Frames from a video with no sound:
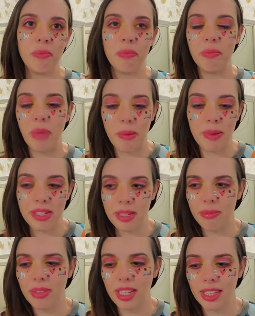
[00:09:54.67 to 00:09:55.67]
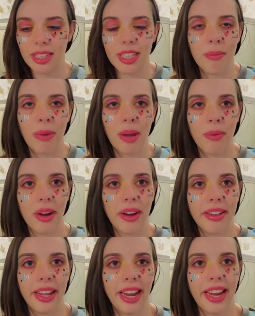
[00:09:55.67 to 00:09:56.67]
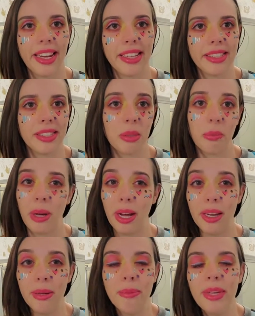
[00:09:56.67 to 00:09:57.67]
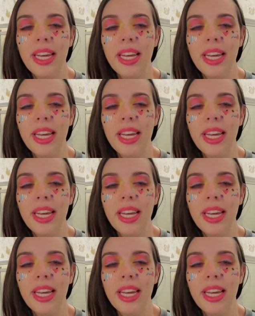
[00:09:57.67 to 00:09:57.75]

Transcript: maybe something that they might wear in the 80s on the bottom.